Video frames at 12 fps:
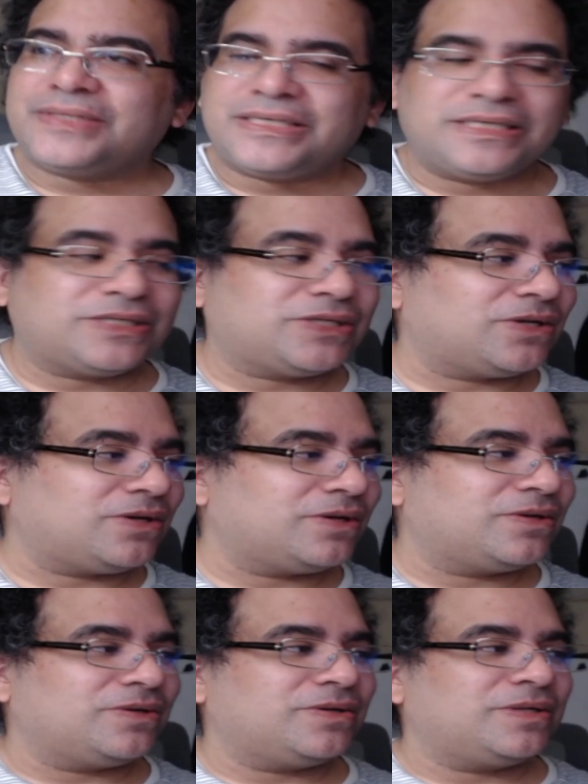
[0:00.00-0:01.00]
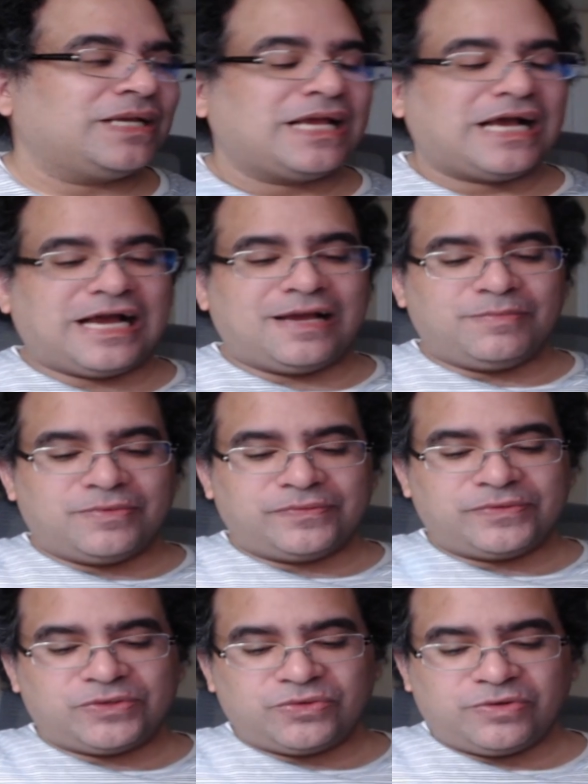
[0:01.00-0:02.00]
It's all good. I
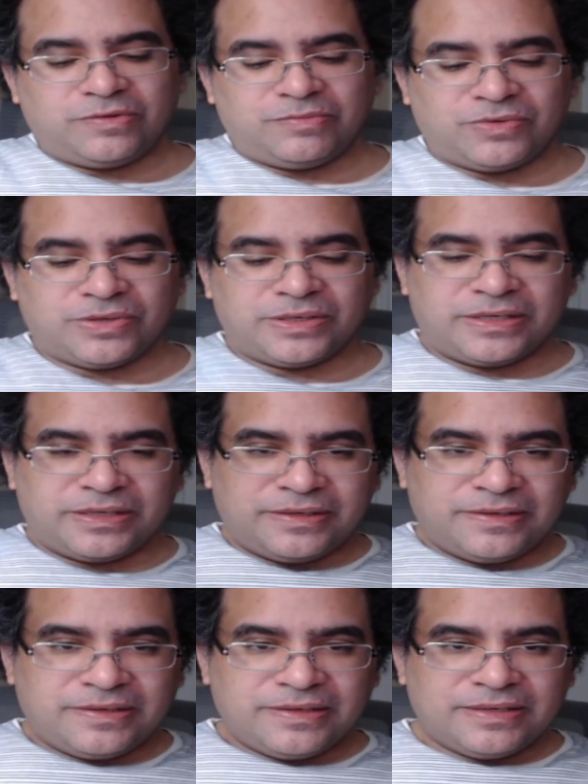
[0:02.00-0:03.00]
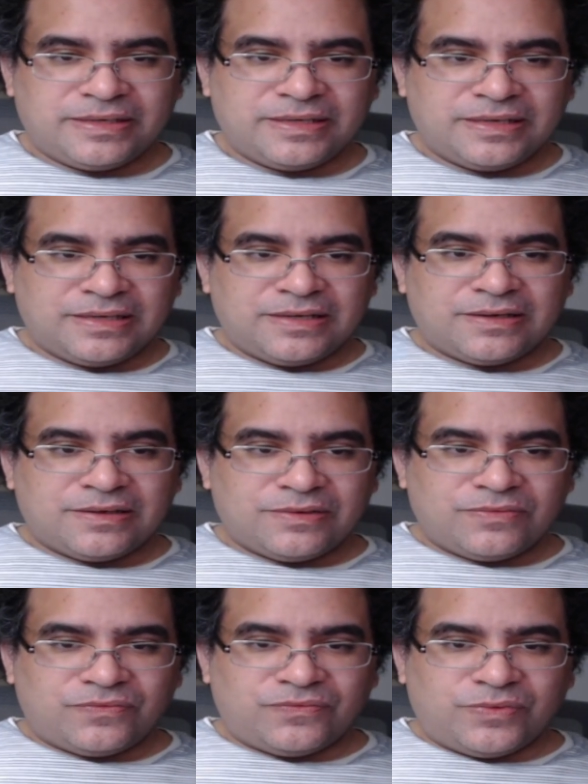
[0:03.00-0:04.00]
moved to a more
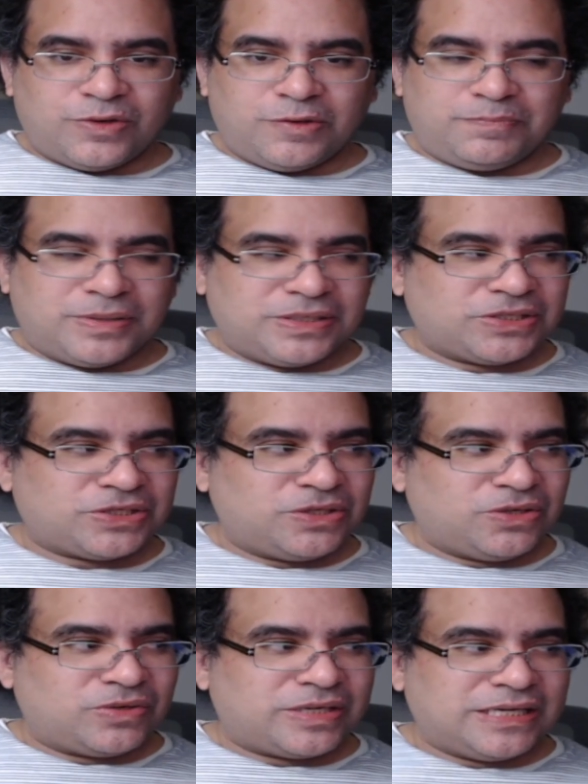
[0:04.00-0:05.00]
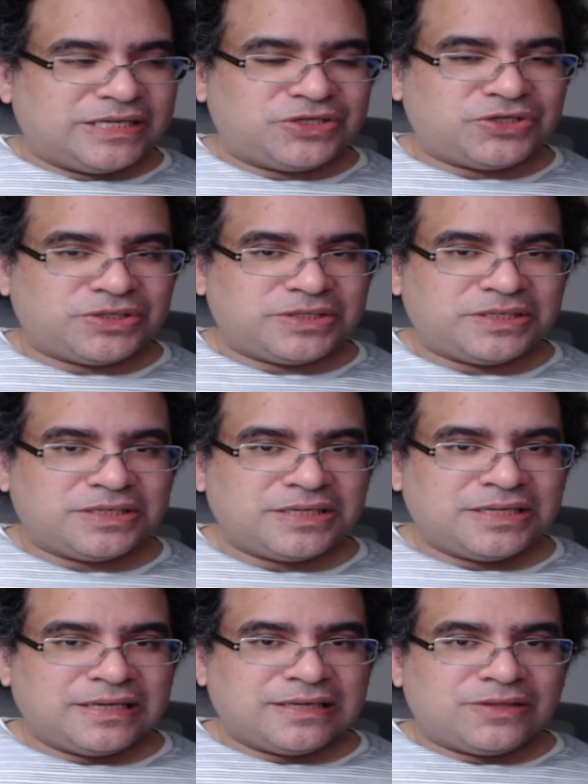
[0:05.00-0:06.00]
robust location.
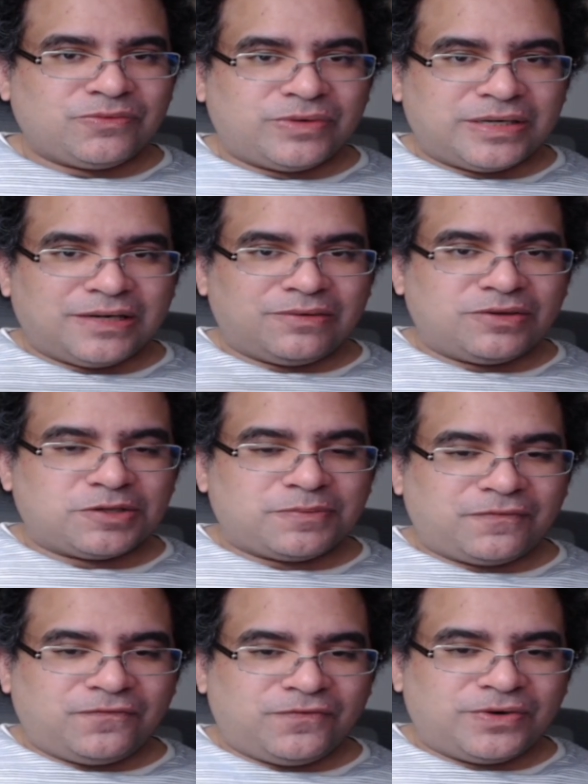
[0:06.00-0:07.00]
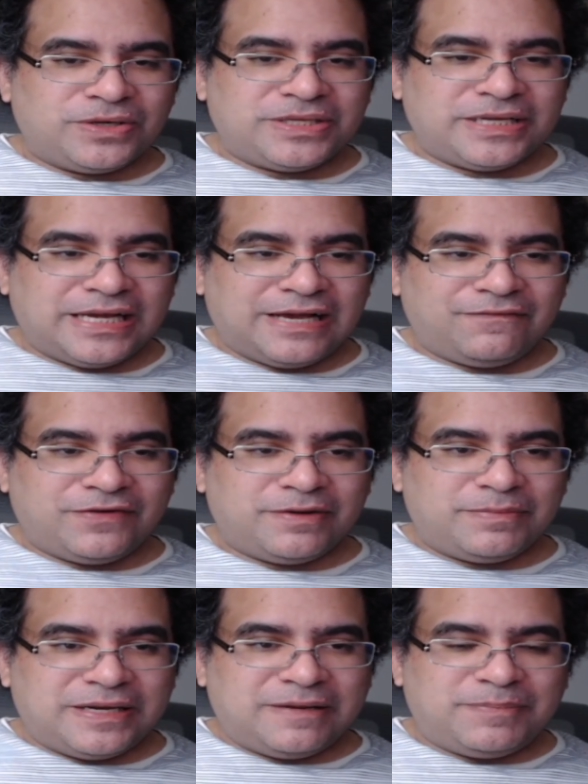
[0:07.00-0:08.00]
Where I was before, didn't have very
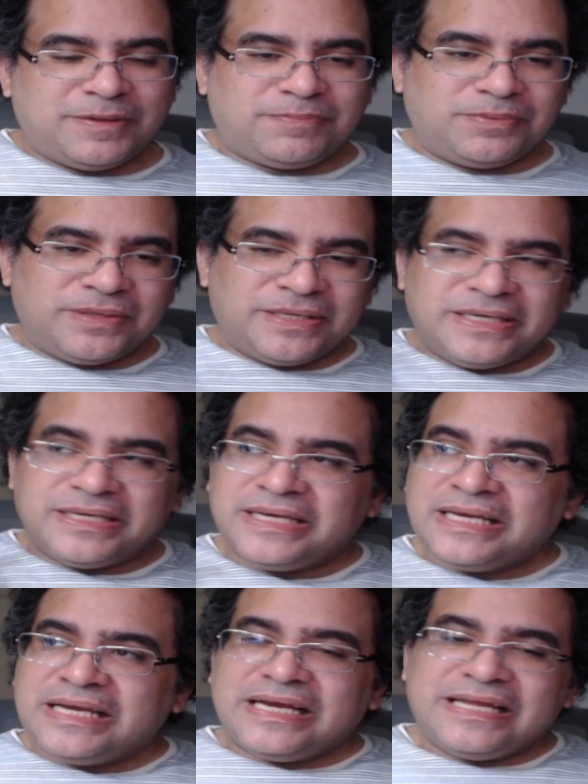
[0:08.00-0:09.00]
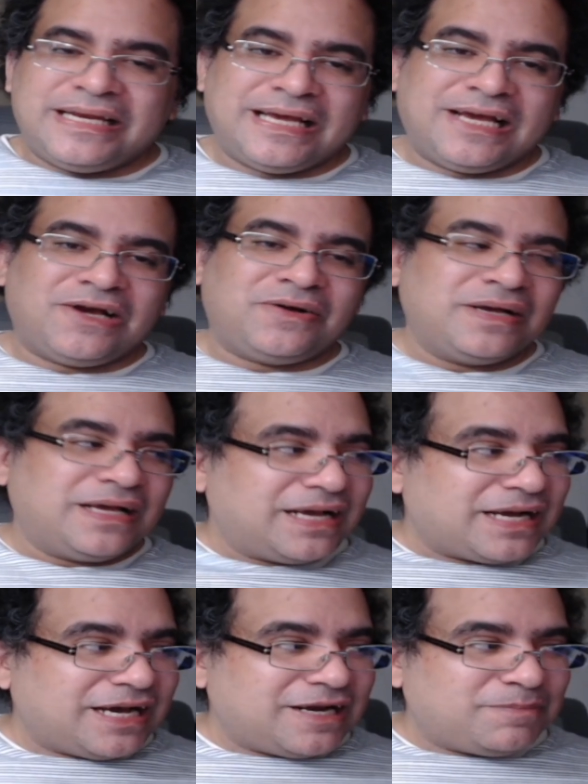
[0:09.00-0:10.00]
many people in it. And now, I
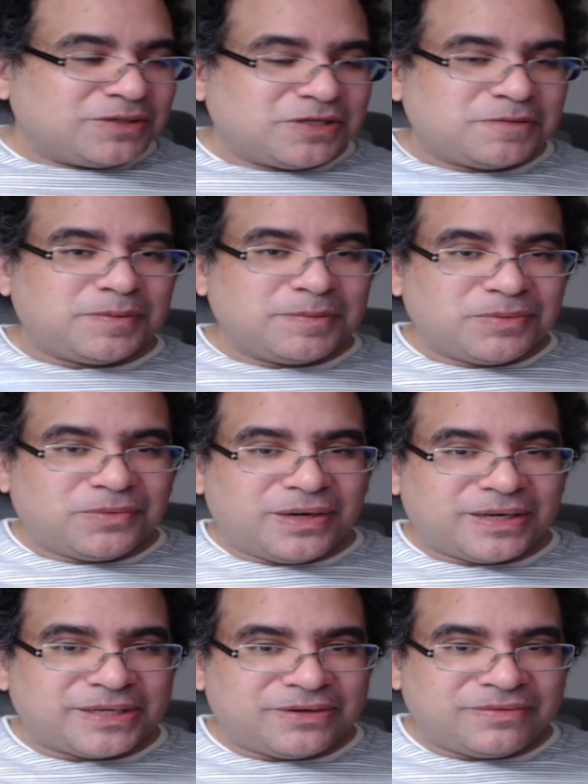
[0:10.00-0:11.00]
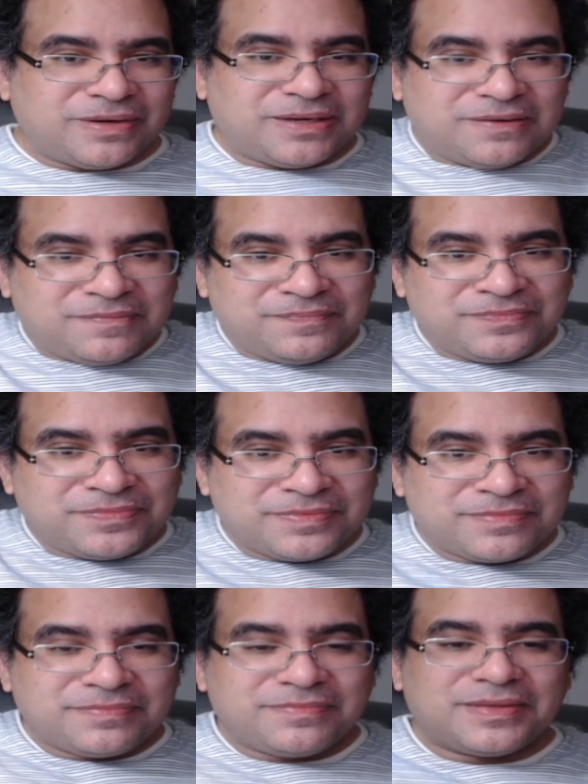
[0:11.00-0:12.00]
got a bunch of people walking around.
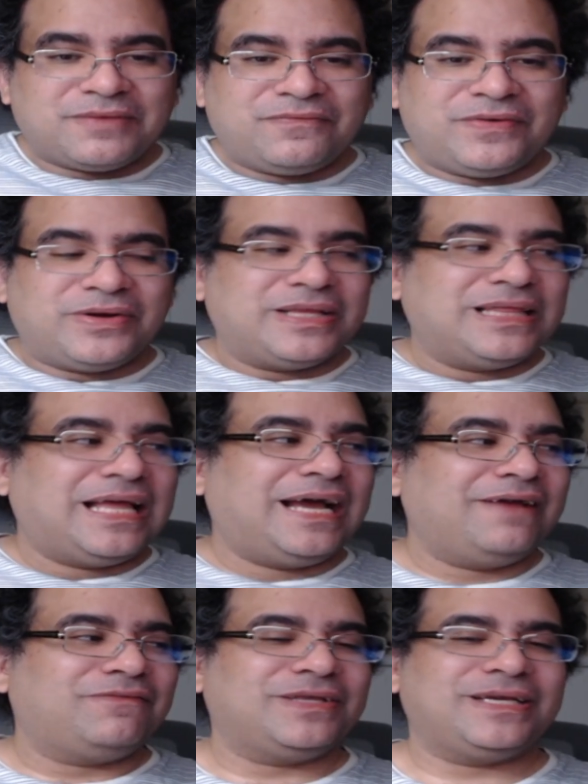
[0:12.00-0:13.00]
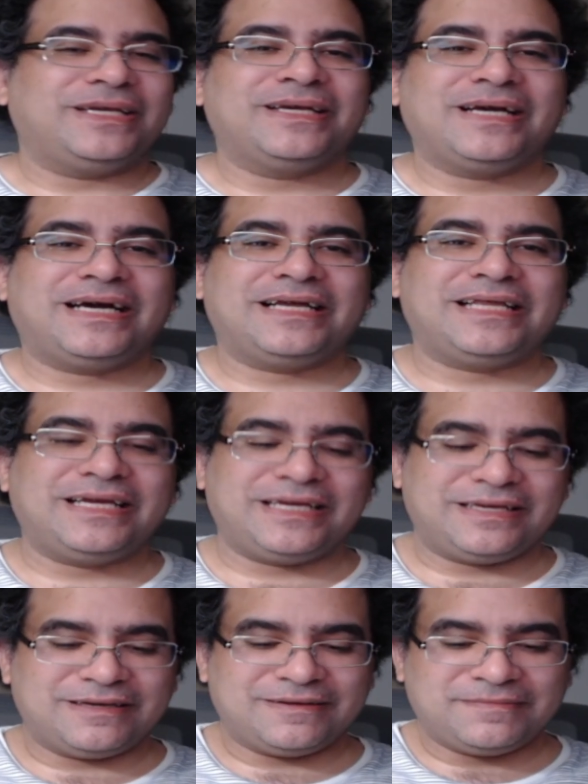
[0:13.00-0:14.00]
Very lively. I like
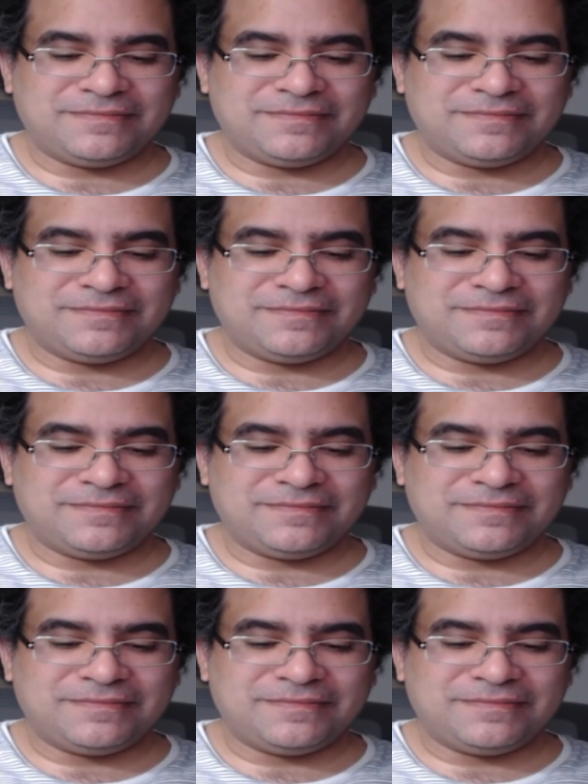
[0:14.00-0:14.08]
it.